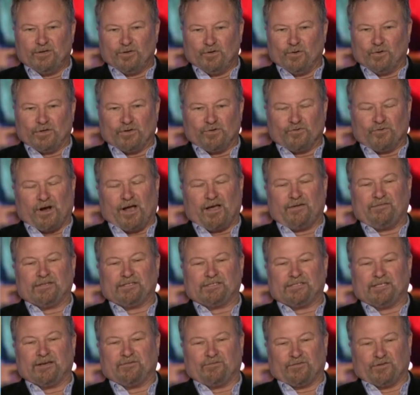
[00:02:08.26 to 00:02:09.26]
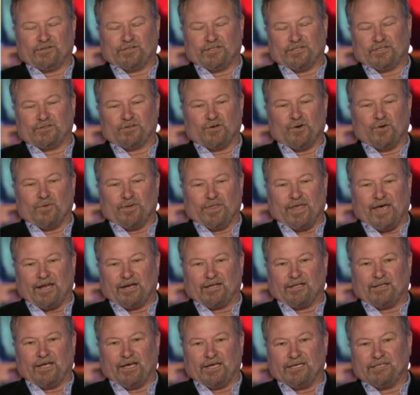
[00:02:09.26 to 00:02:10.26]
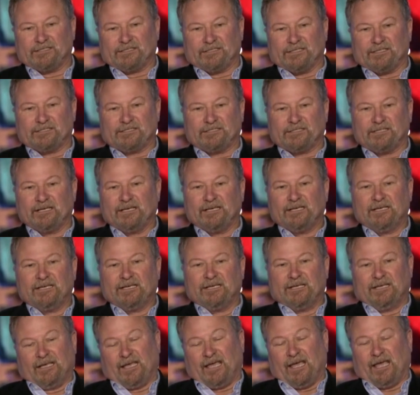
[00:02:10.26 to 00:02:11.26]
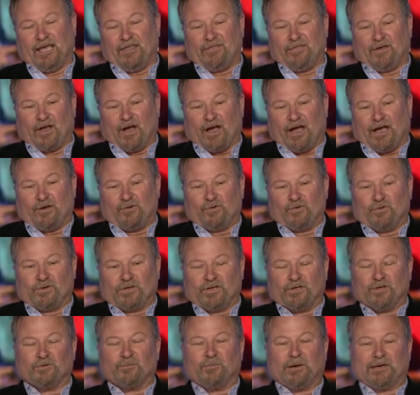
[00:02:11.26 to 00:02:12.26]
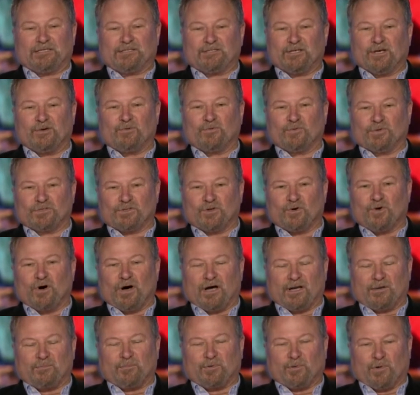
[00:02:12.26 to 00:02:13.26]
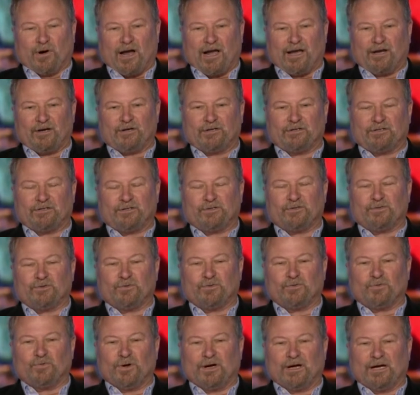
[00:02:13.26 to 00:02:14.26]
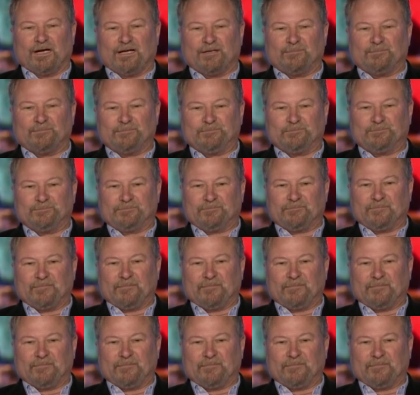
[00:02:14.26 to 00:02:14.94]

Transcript: you can drive in San Francisco without a license. And the guy who killed my son was caught prior to um,